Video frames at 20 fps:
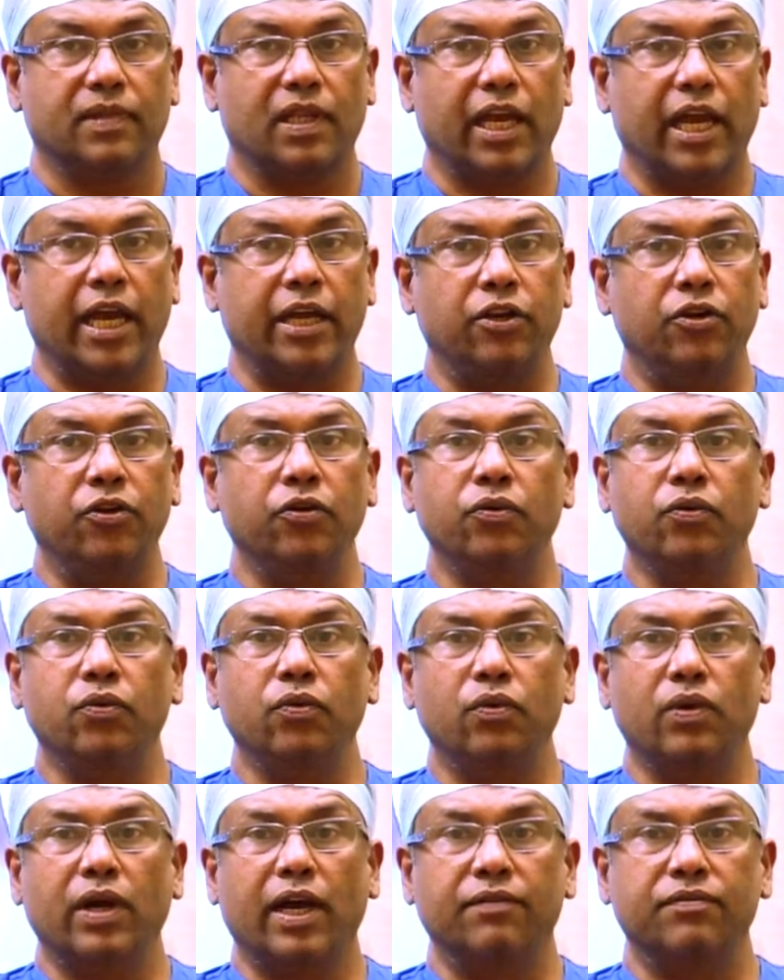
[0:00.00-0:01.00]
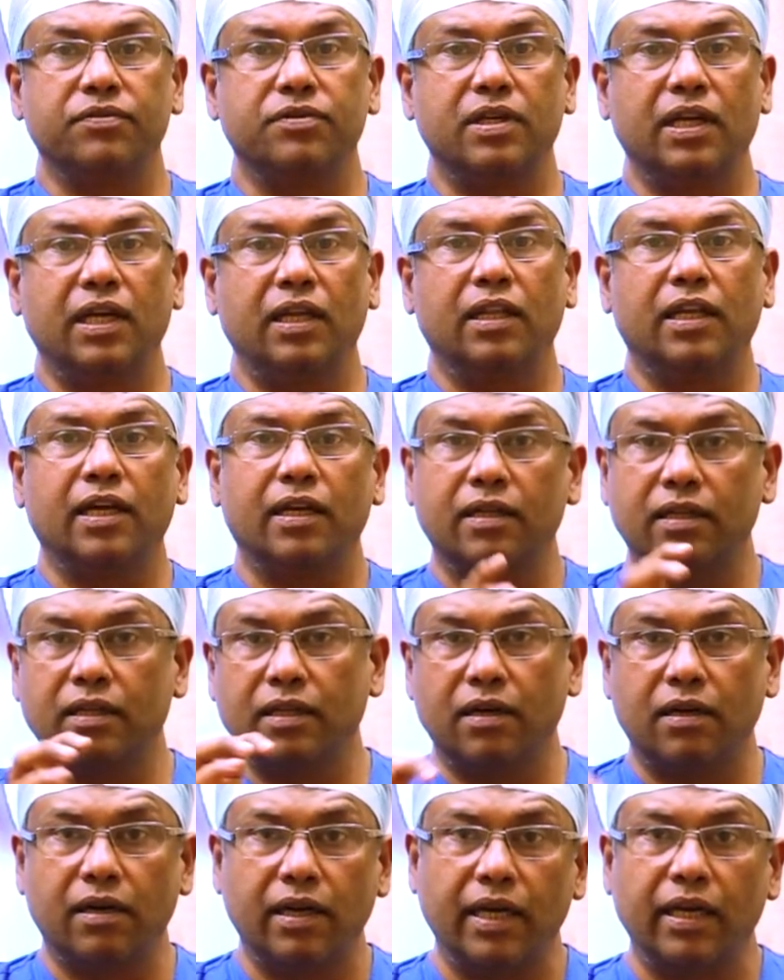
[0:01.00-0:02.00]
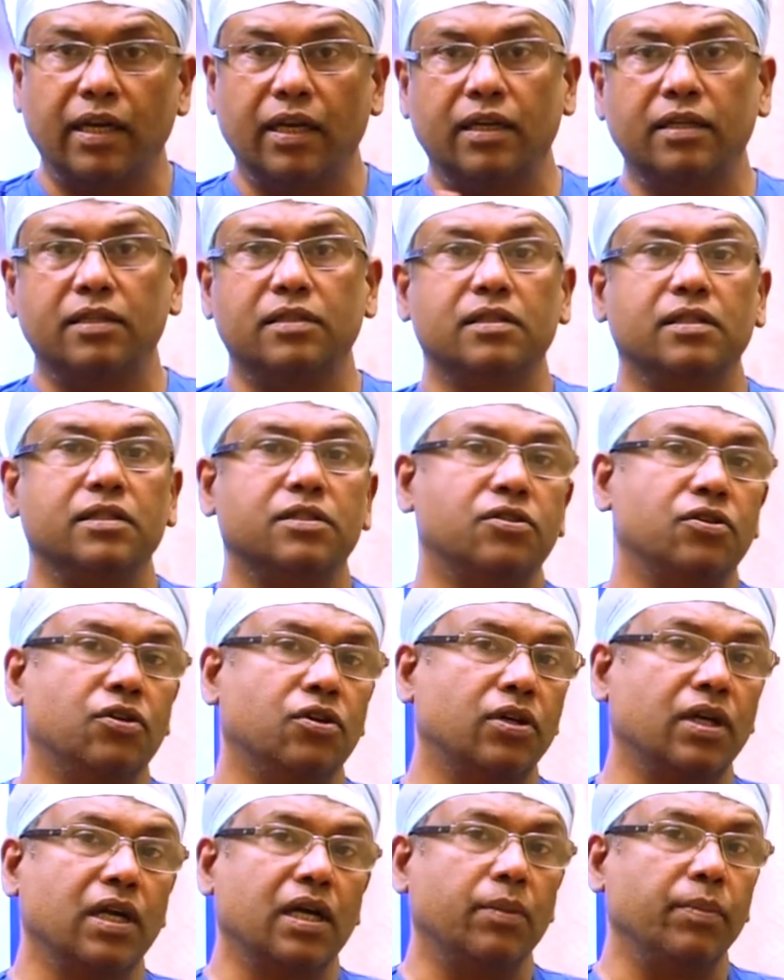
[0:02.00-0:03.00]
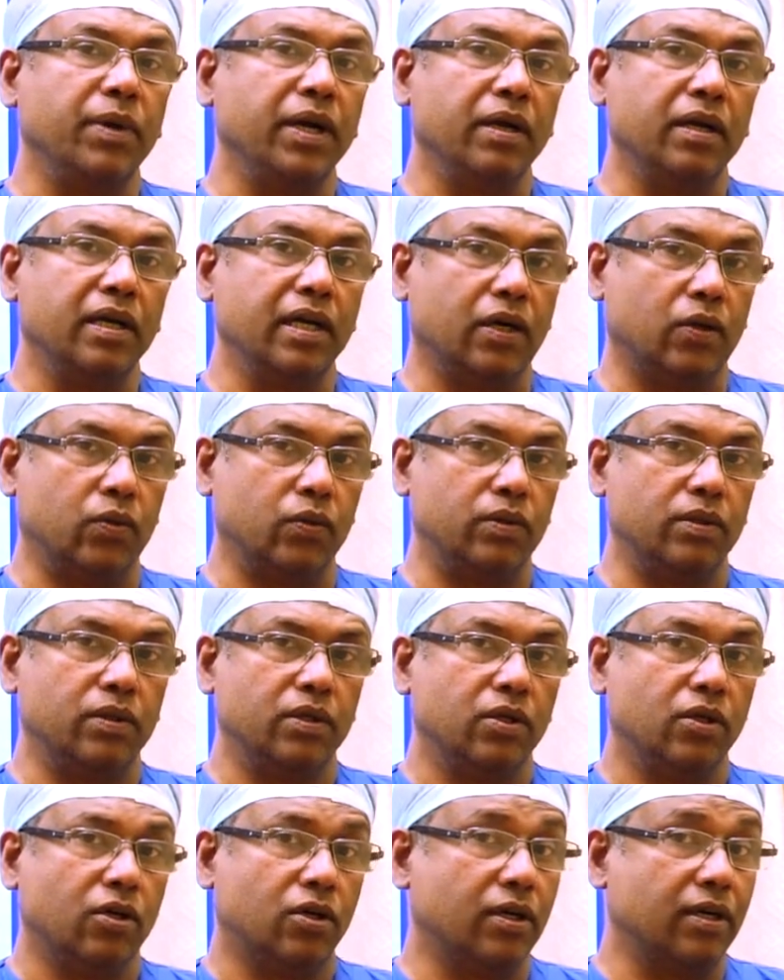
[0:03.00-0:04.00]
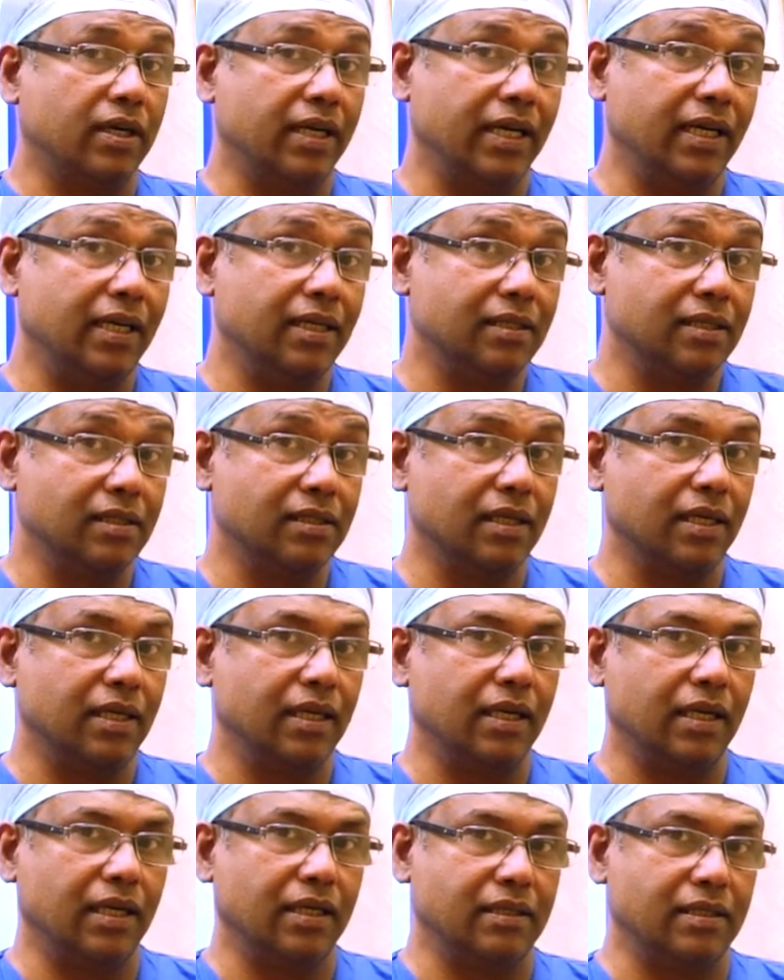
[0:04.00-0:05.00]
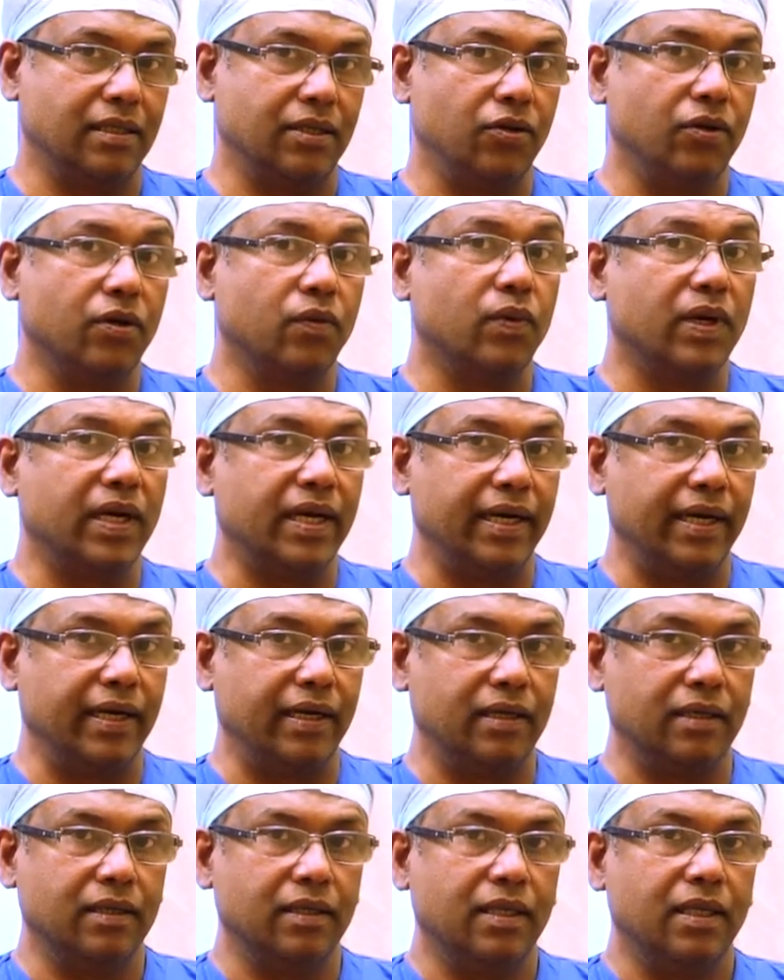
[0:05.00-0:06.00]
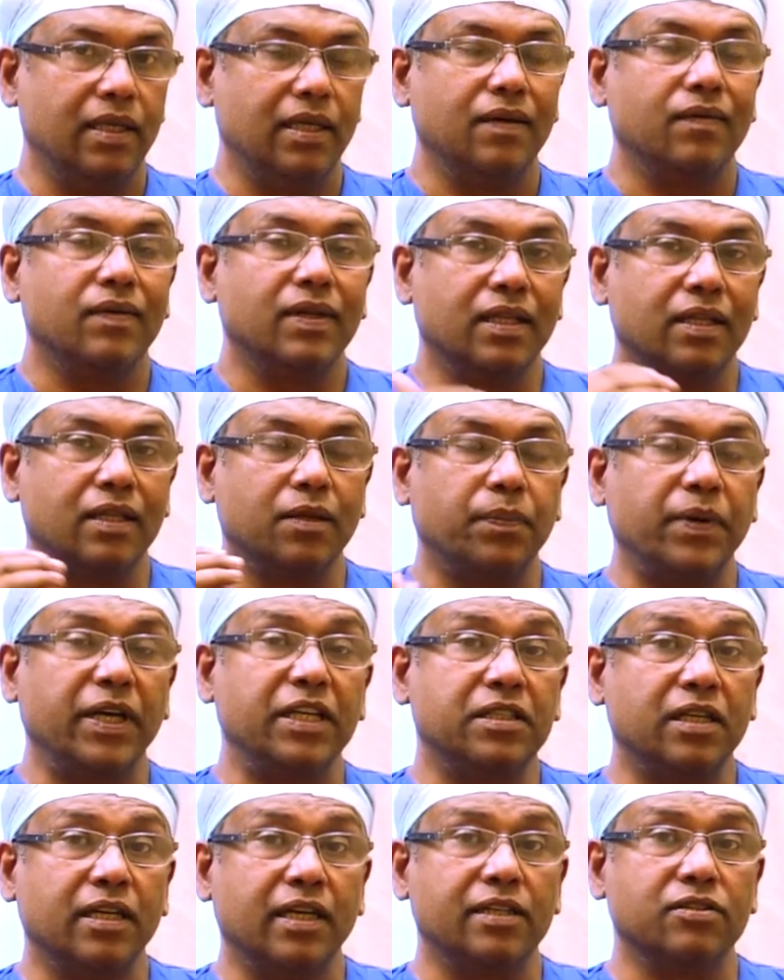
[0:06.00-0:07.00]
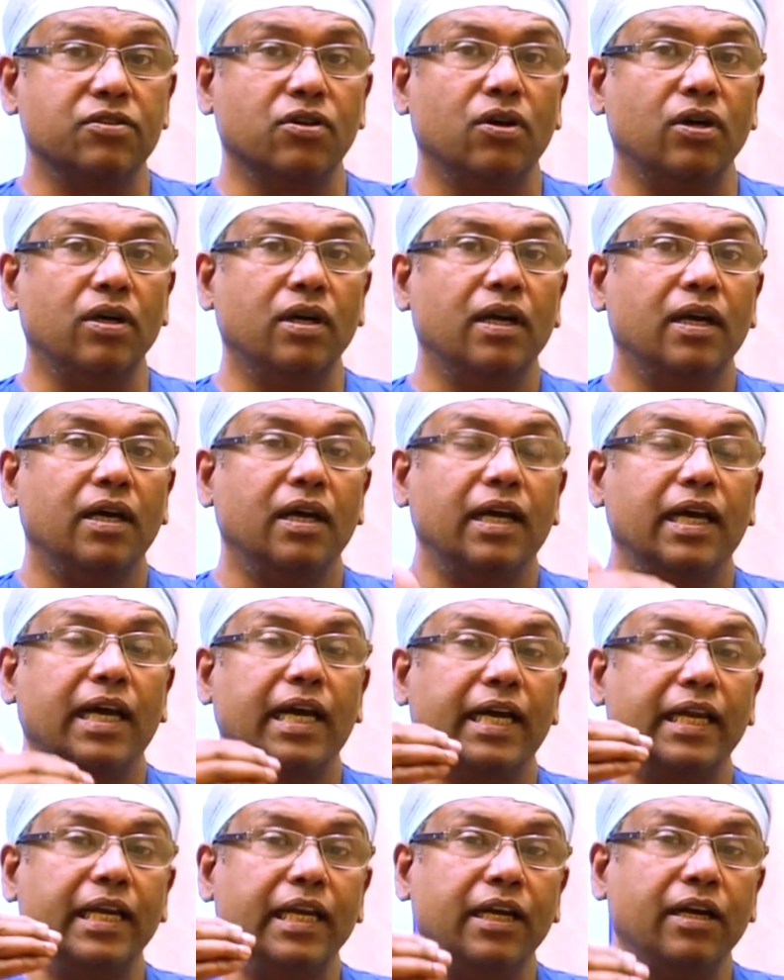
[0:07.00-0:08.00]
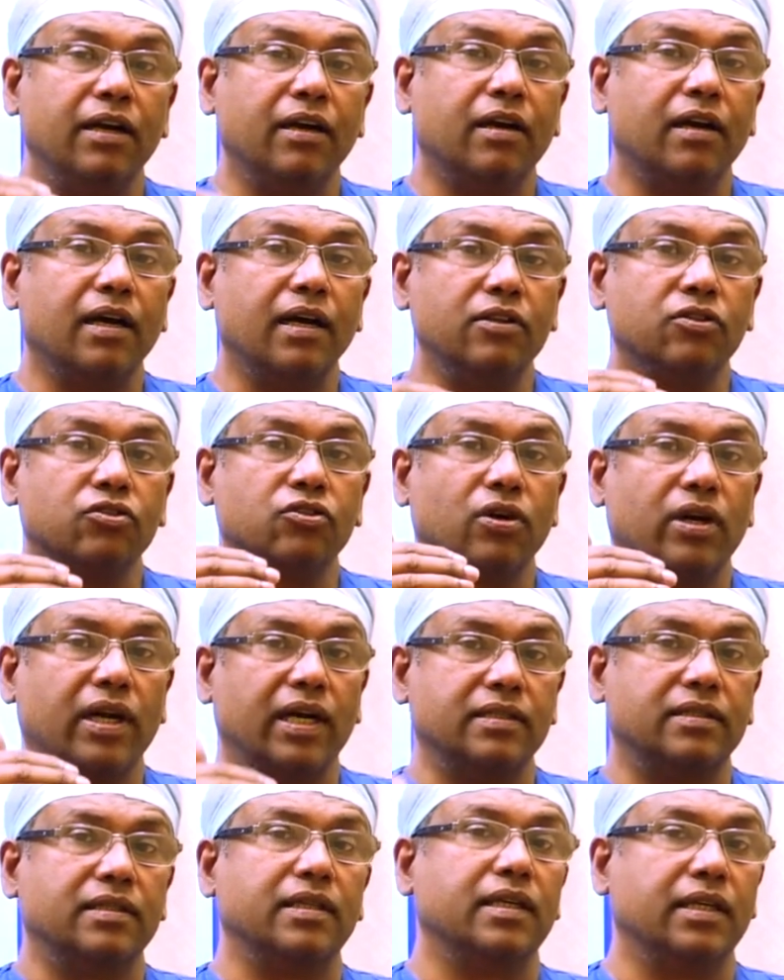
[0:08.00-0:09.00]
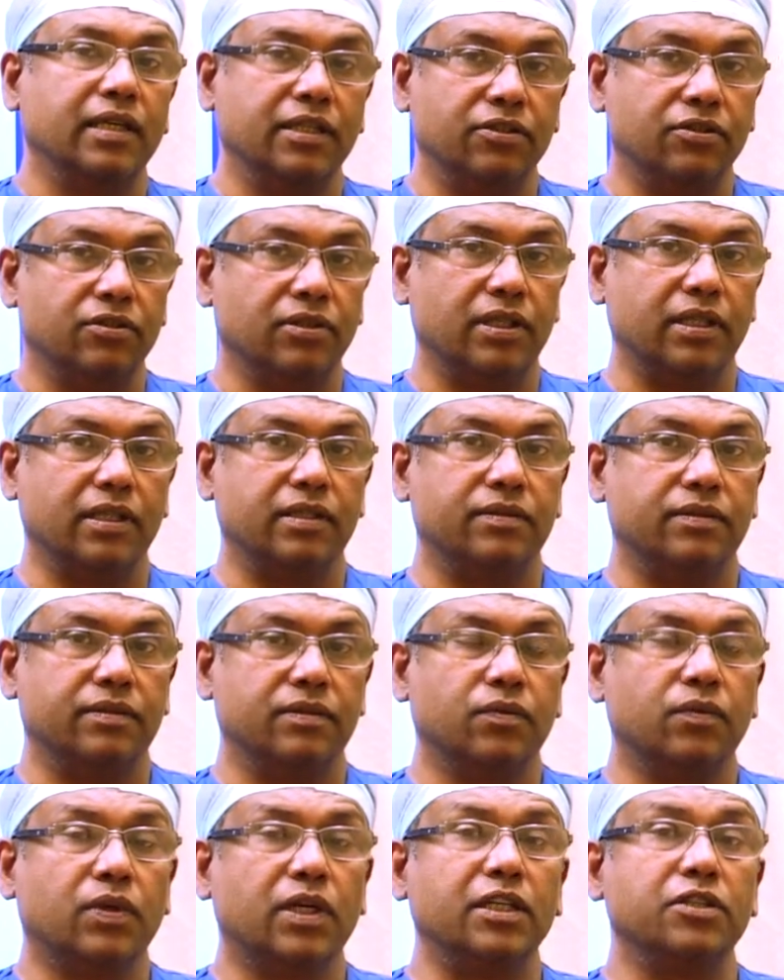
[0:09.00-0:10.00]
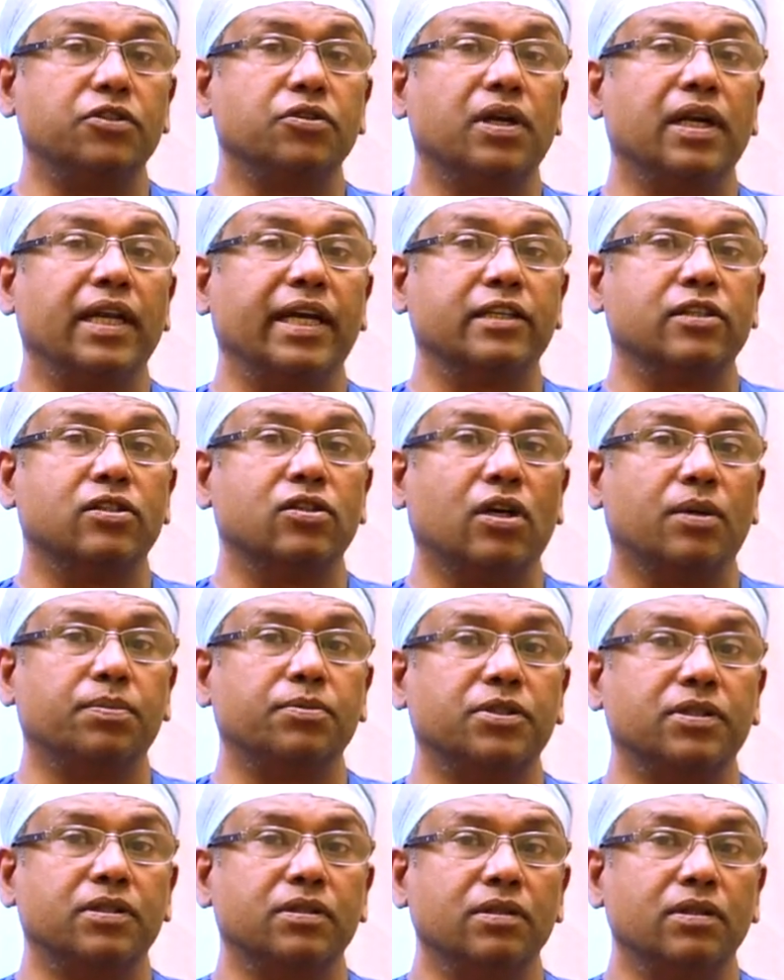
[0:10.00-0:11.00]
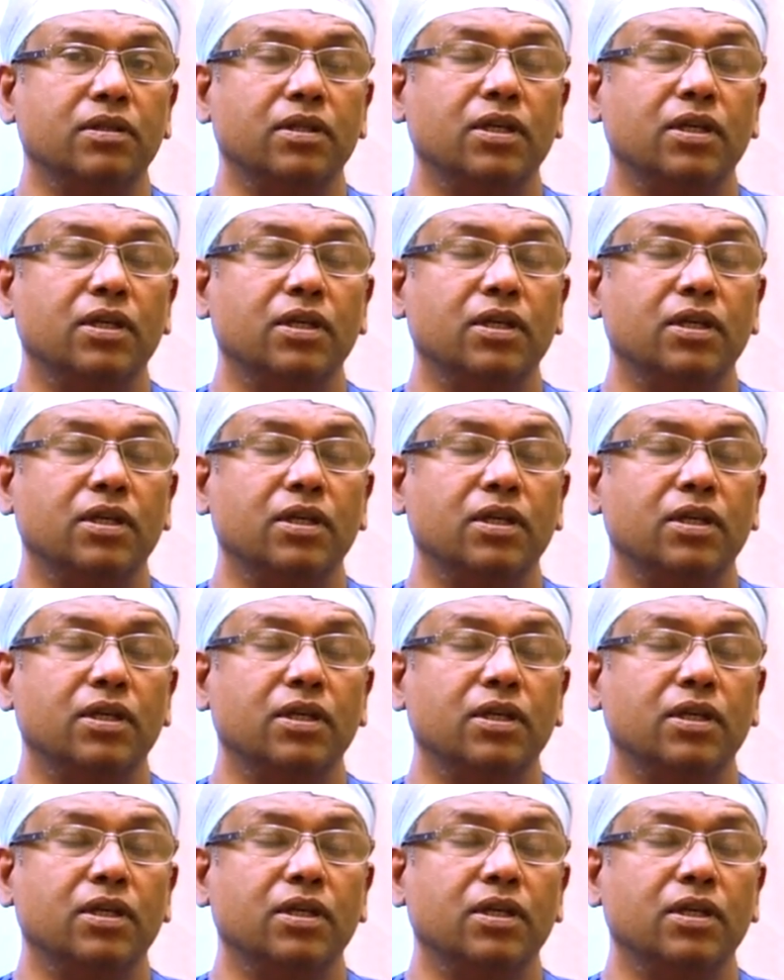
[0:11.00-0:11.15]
and you have seen that the drainage is not coming down or drainage is increasing. You are worried whether the patient has got an intrathoracic injury. What is your next option?